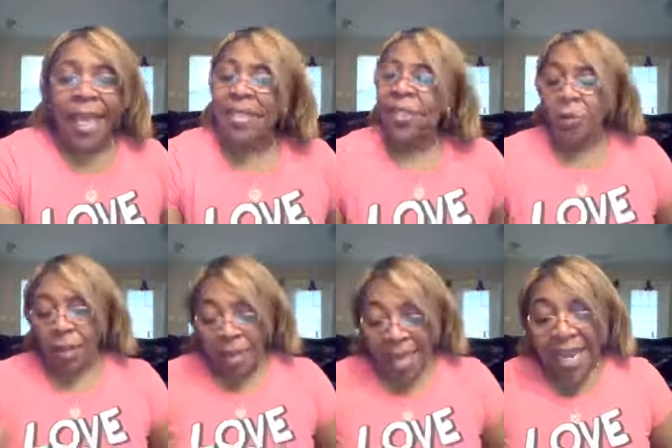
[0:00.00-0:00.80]
And so
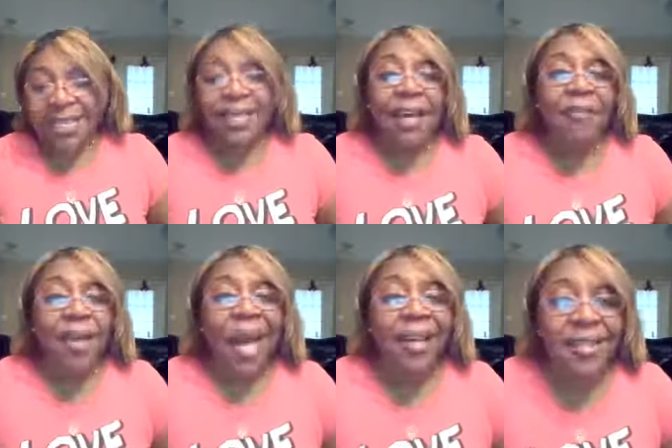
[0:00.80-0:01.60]
the next
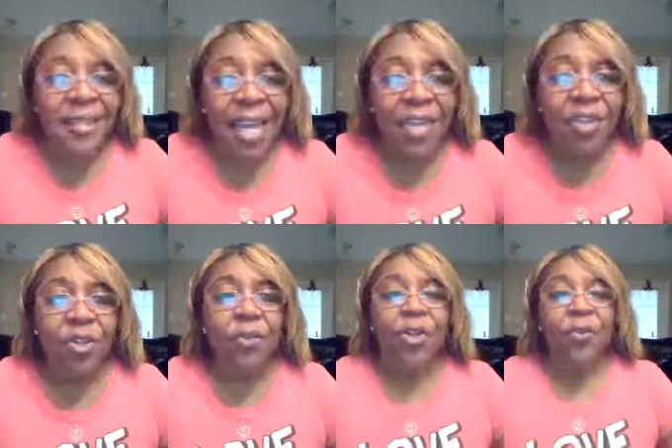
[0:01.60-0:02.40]
level God is
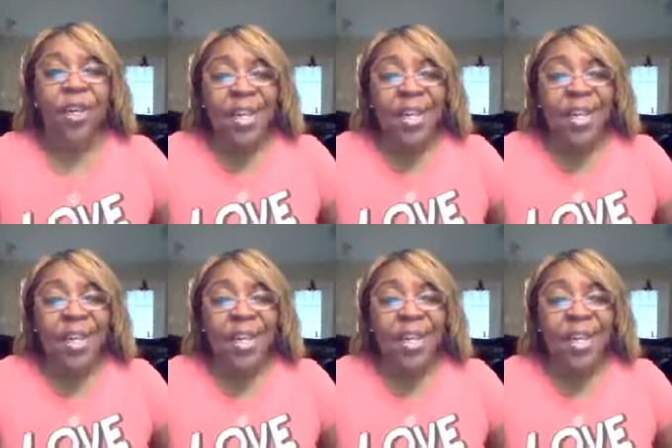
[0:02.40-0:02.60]
taking you to,